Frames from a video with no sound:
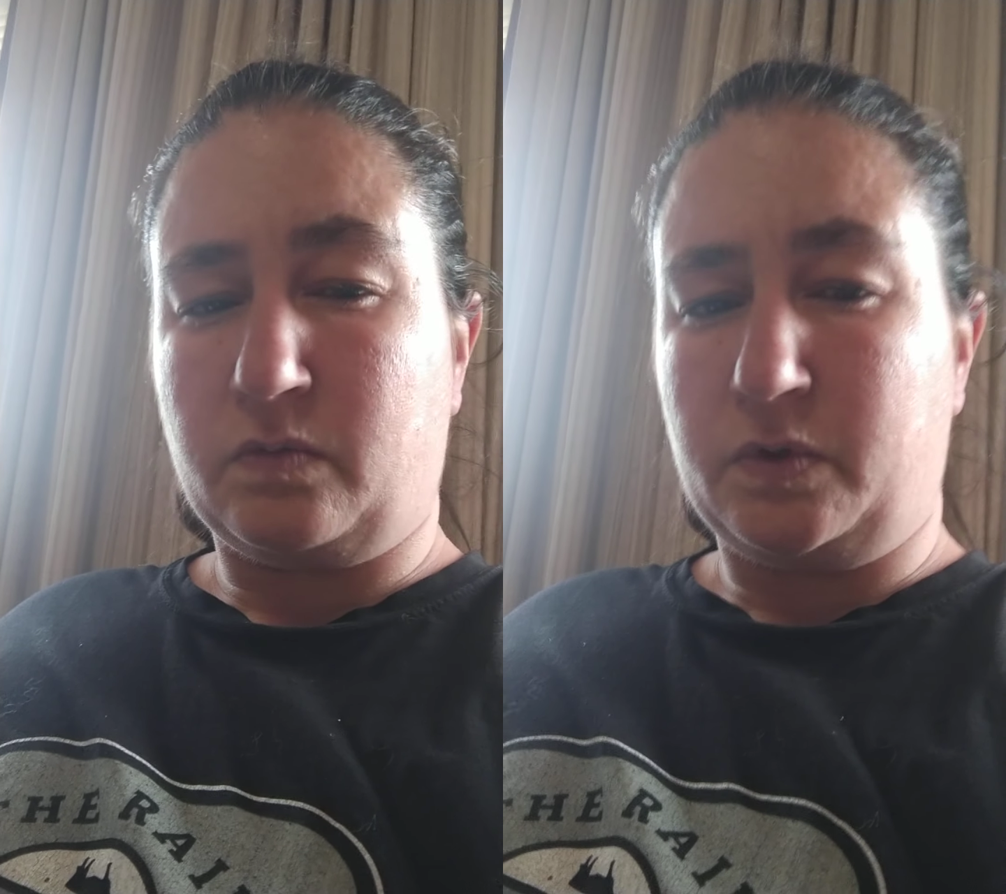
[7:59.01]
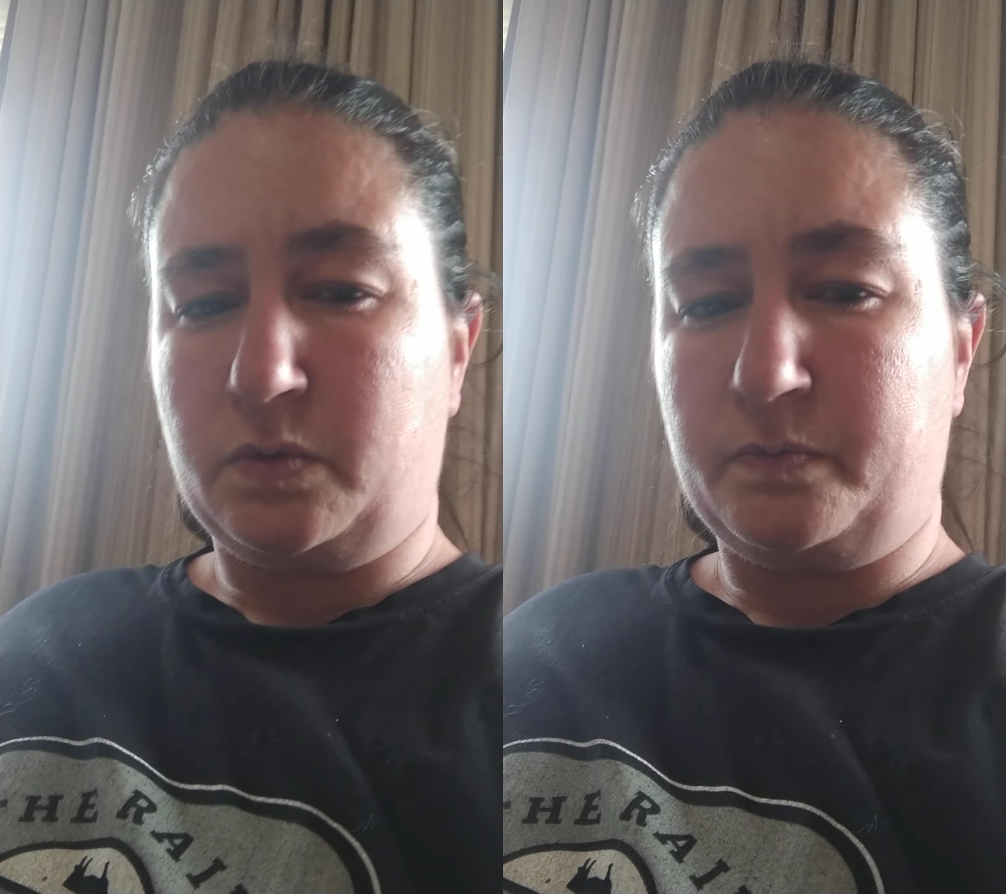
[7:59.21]

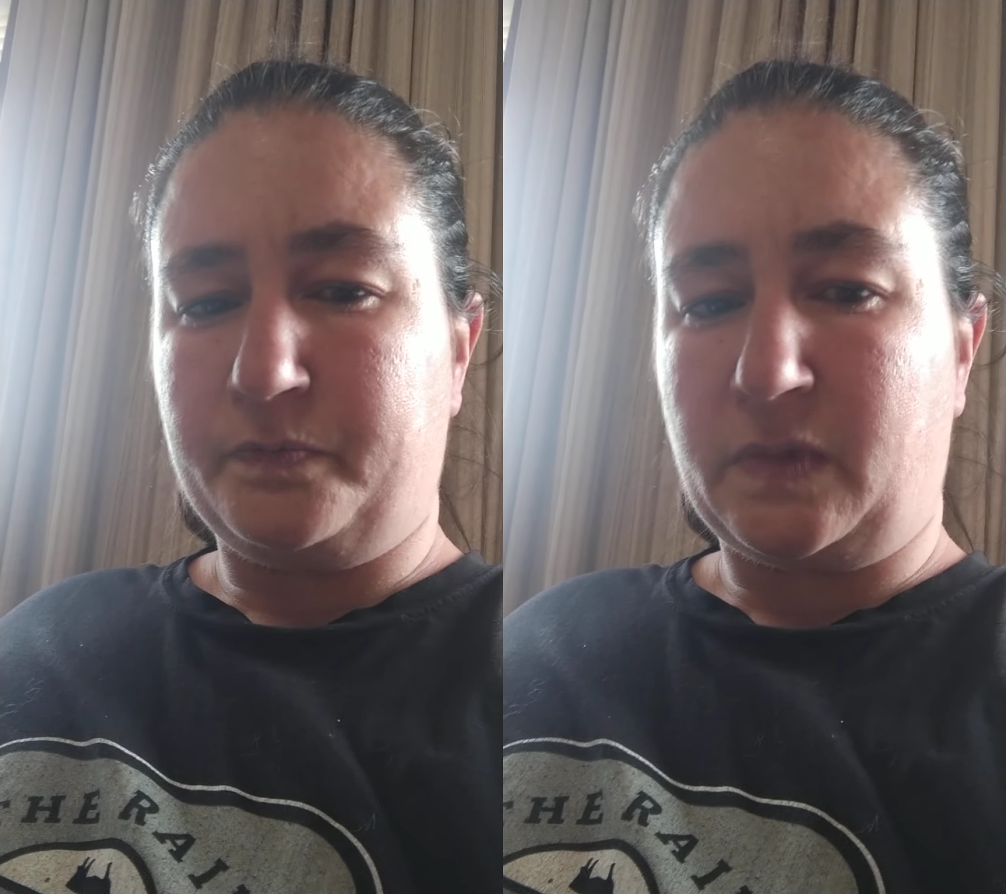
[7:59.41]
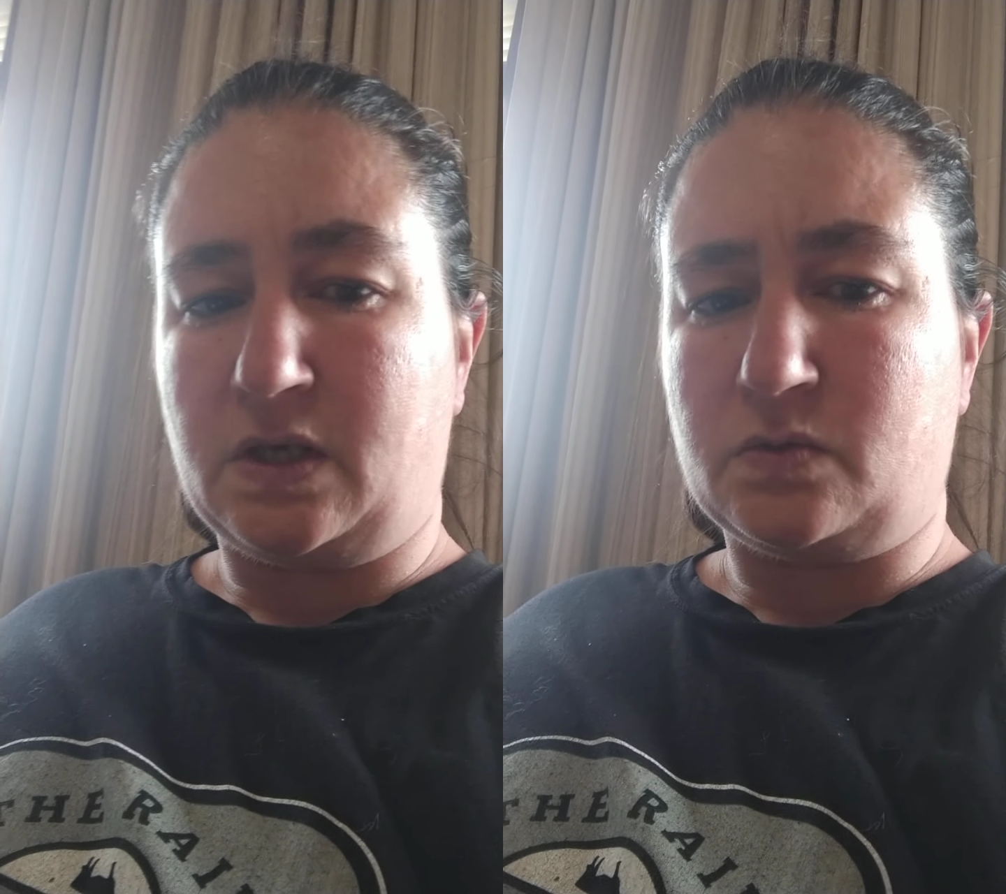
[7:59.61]

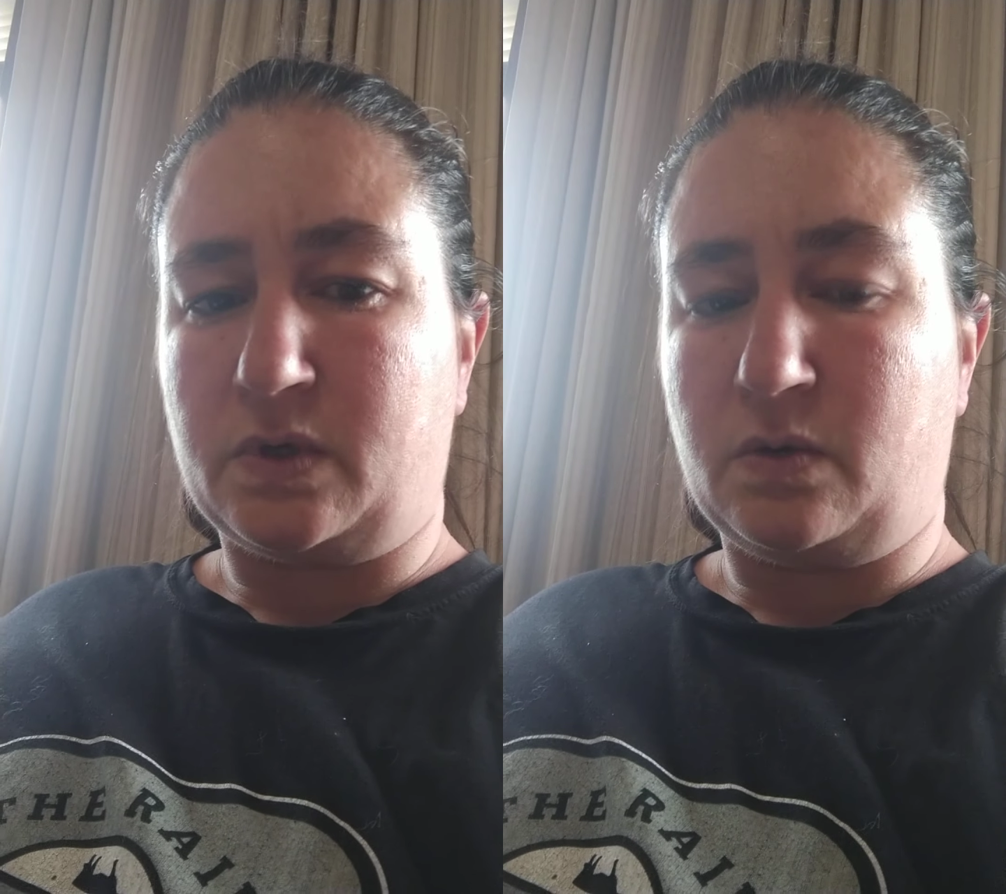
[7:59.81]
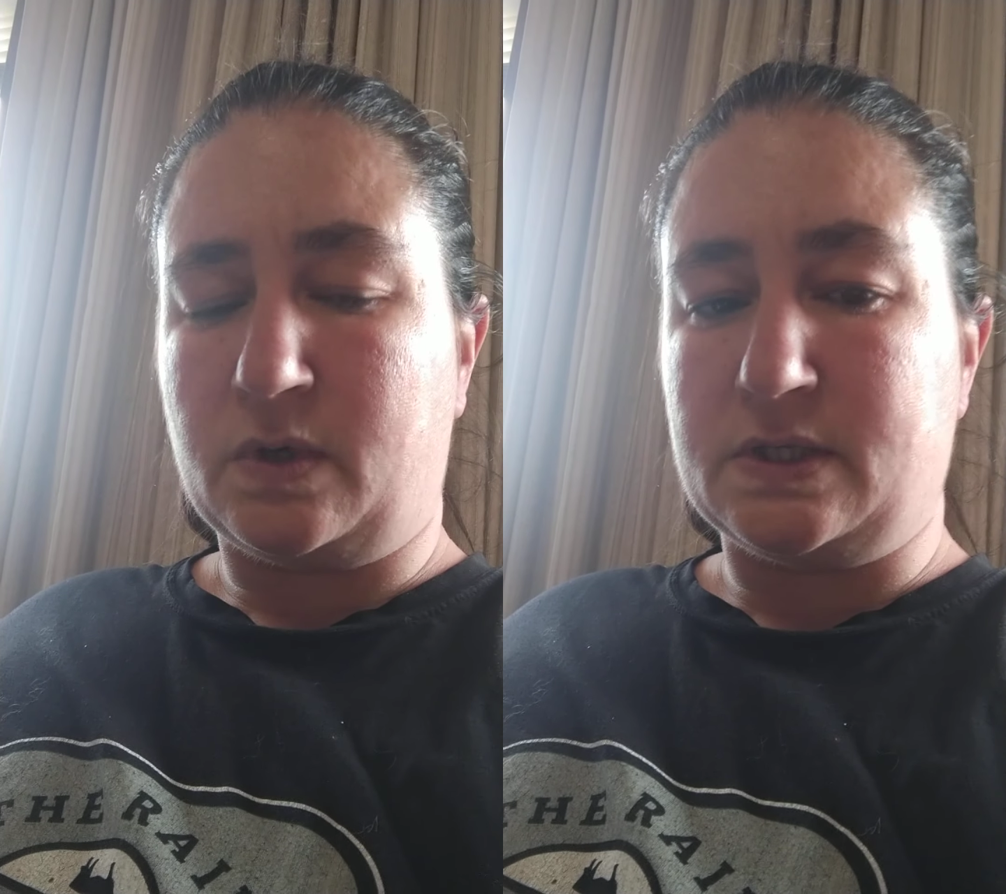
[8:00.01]
room, is what
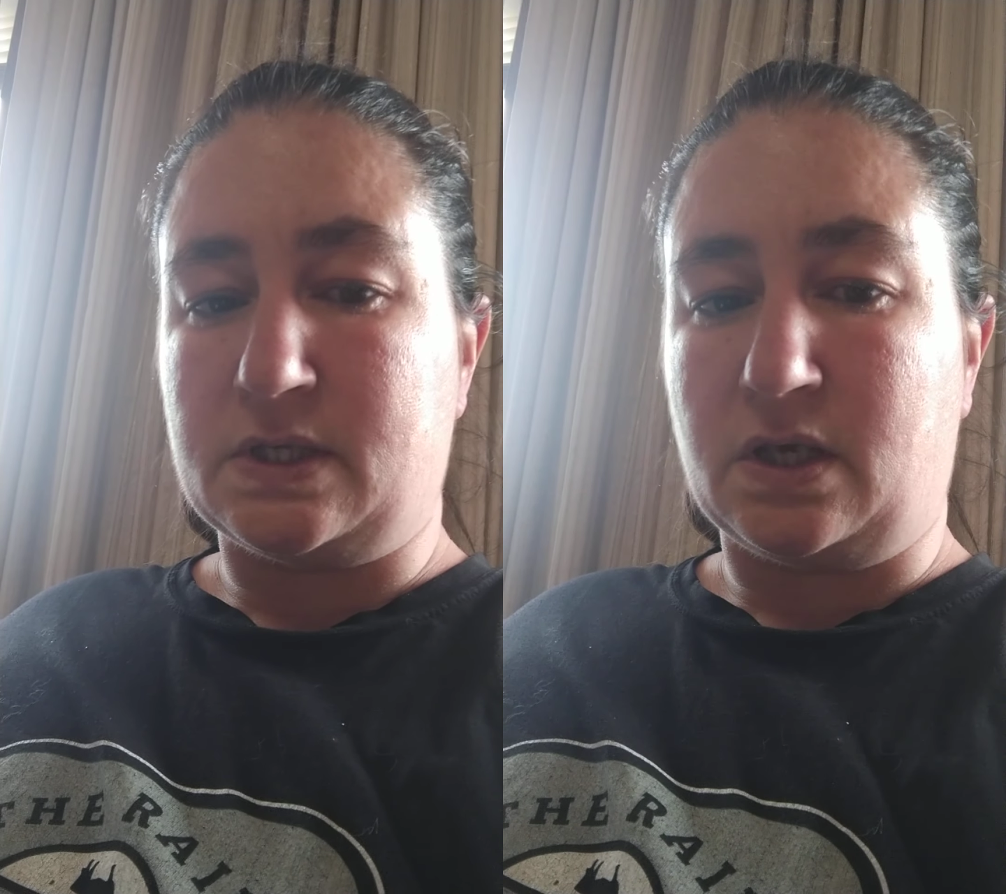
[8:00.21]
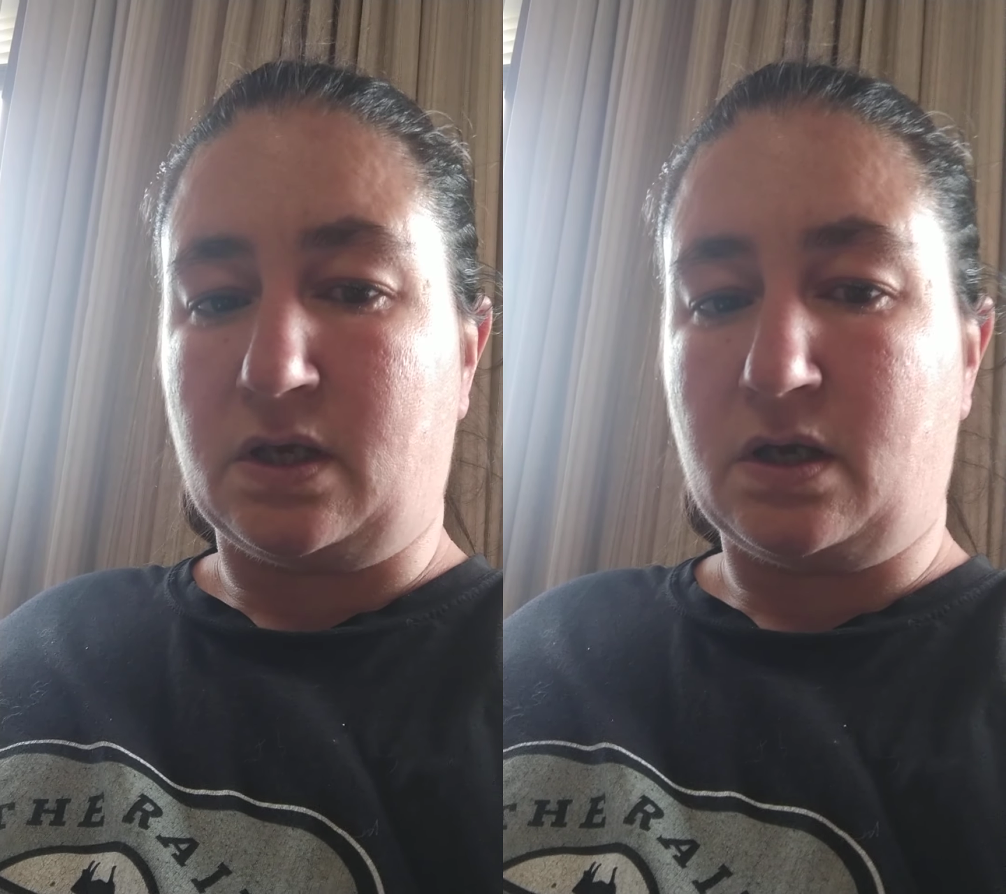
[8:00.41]
I want to
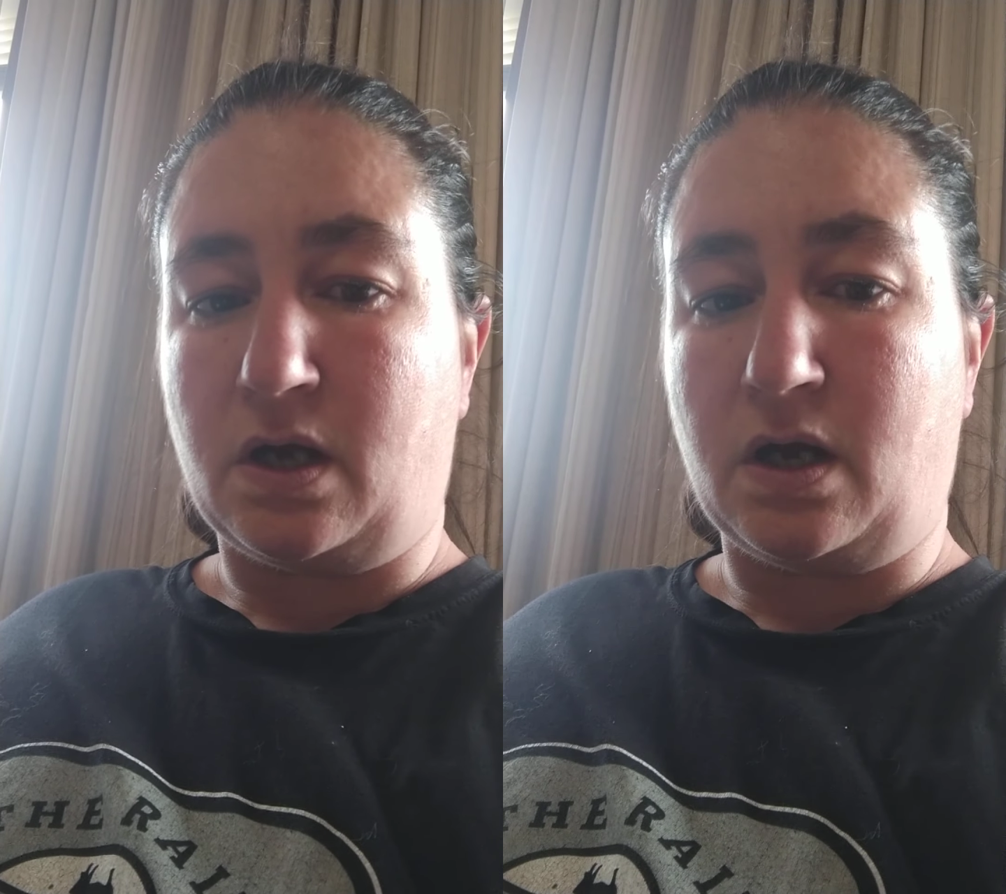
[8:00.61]
say.